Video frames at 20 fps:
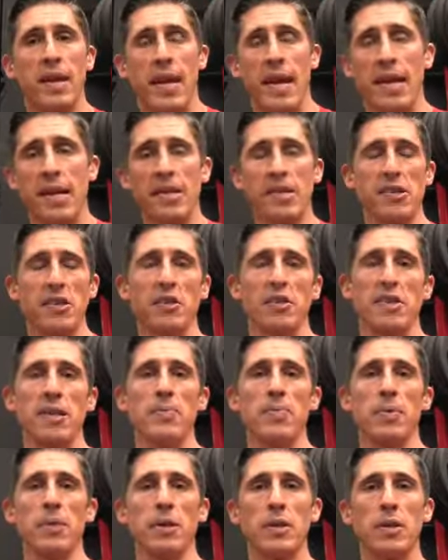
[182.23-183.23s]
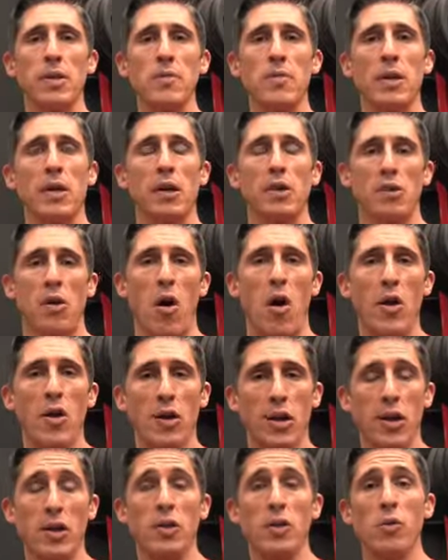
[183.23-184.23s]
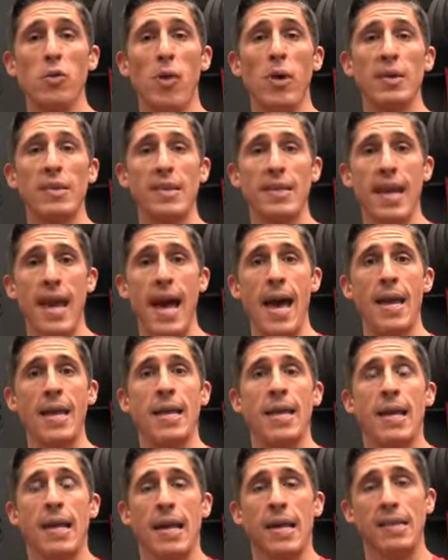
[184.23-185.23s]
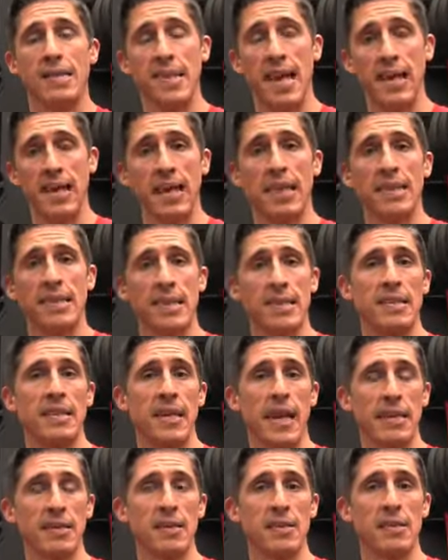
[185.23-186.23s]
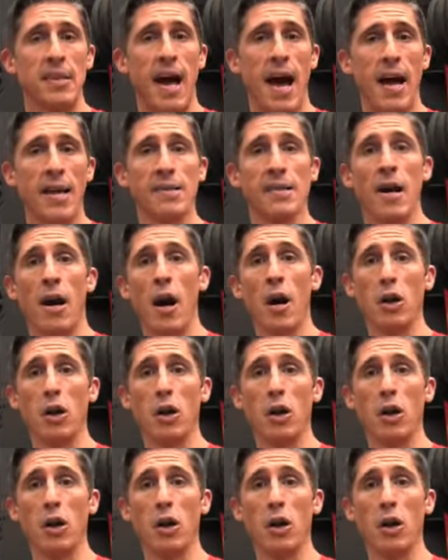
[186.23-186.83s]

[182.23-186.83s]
And it's so simple to do because all you're going to do once again is take an existing exercise,